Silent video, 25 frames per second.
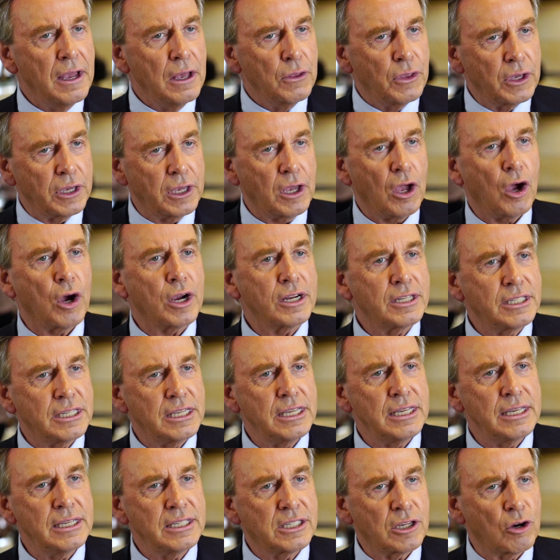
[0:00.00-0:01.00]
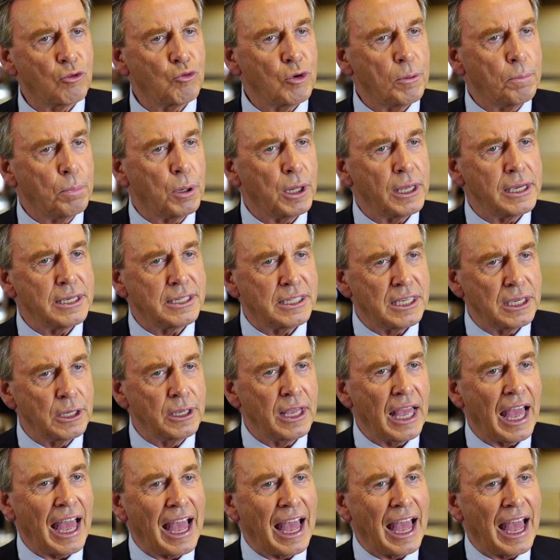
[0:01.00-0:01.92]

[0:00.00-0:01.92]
that CAR Ts are replacing